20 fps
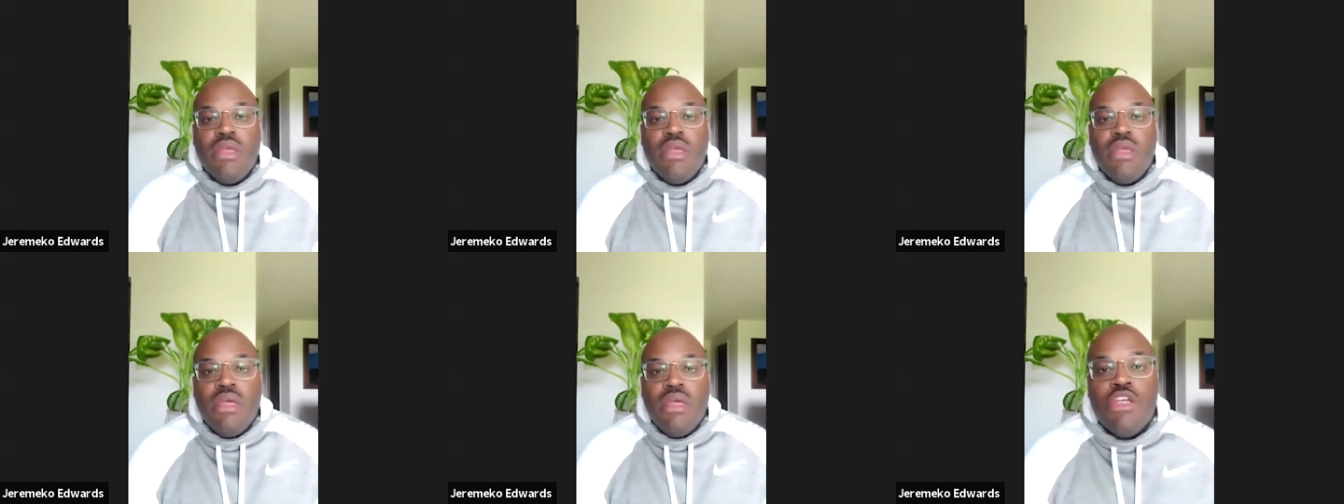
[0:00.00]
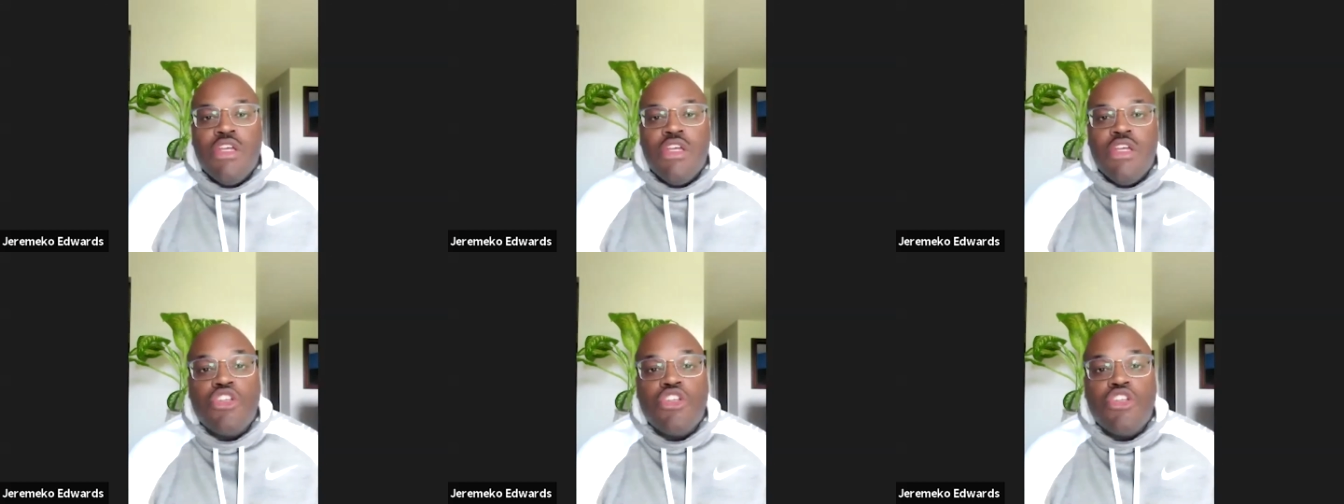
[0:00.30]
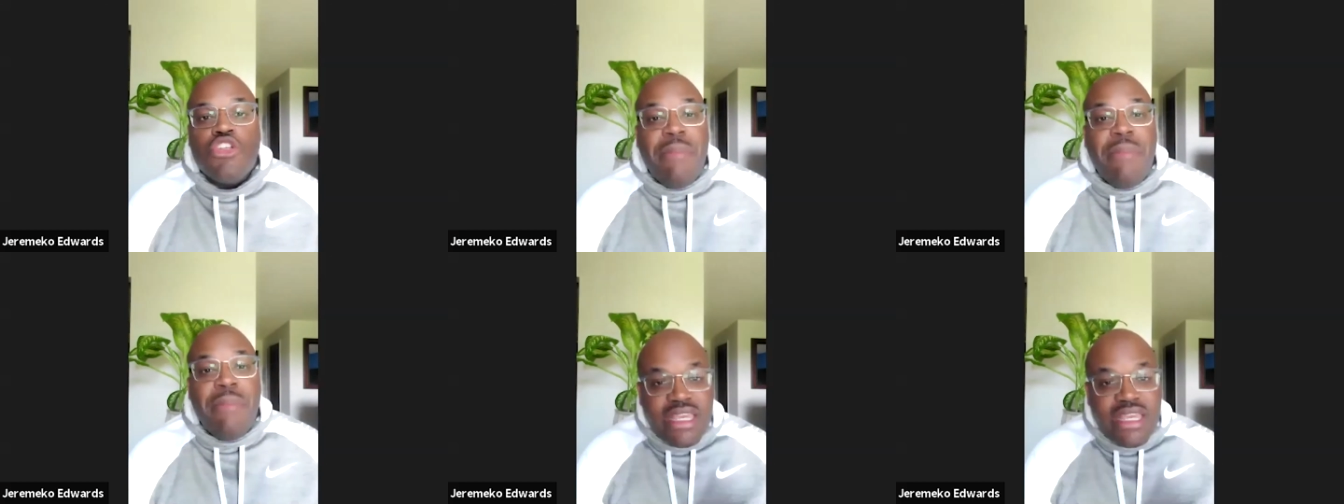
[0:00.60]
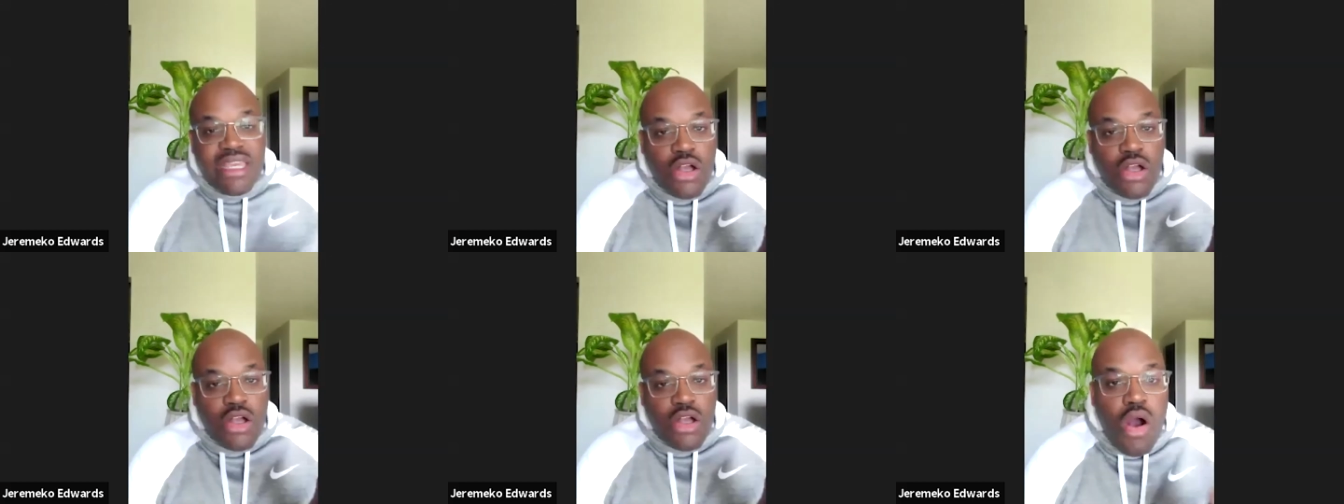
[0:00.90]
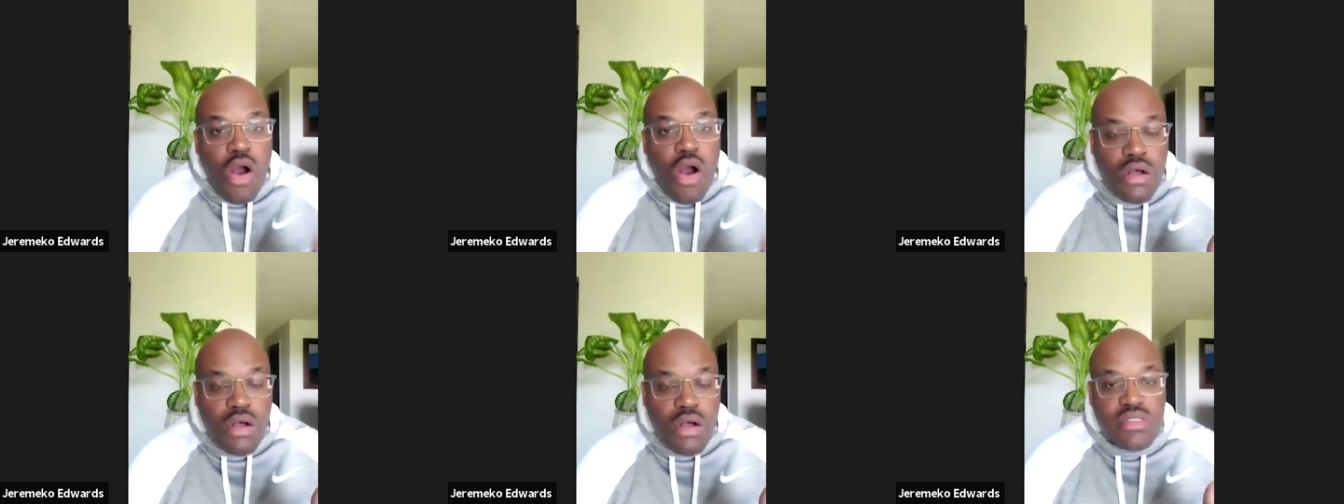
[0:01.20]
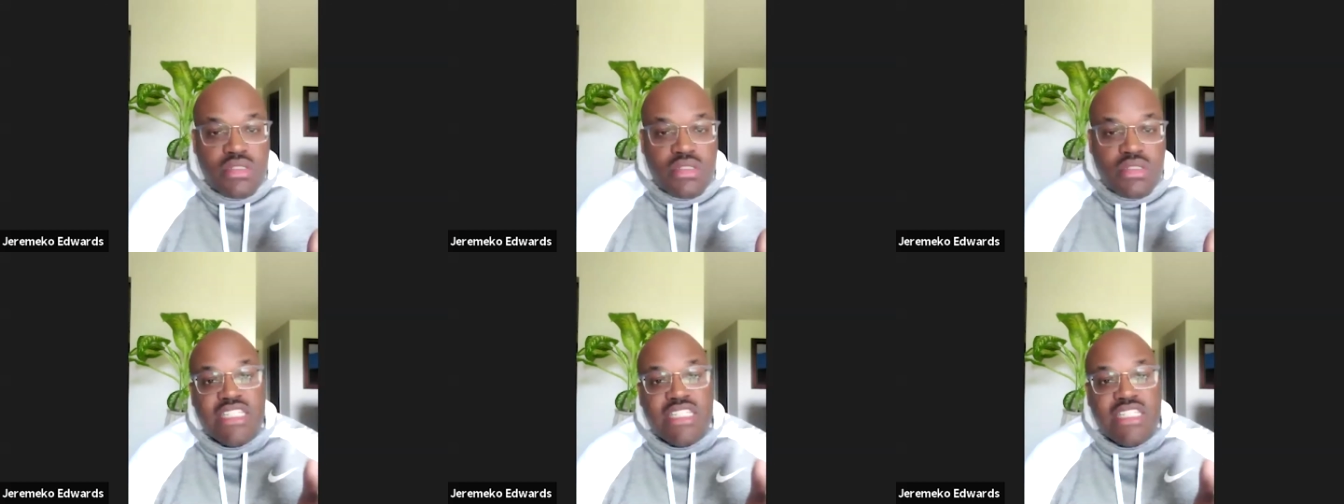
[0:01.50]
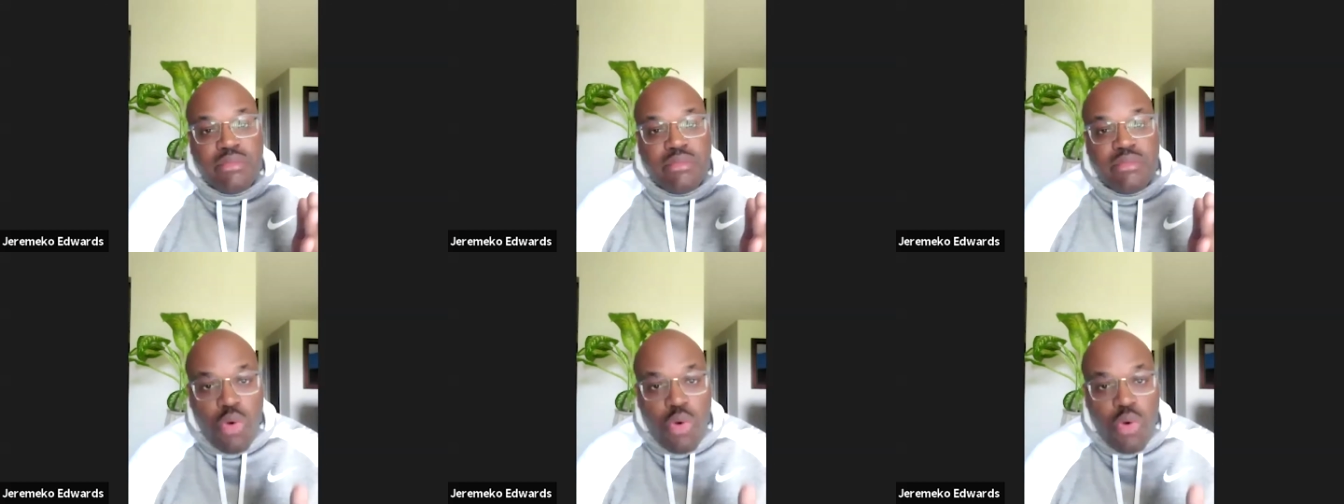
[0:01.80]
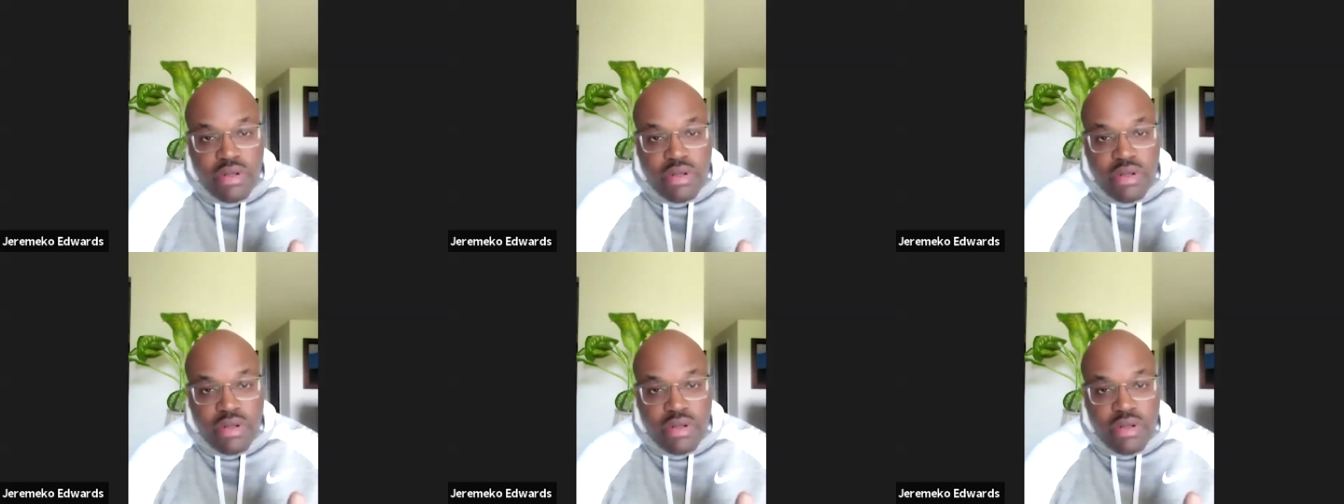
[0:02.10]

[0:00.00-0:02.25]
So making calls is important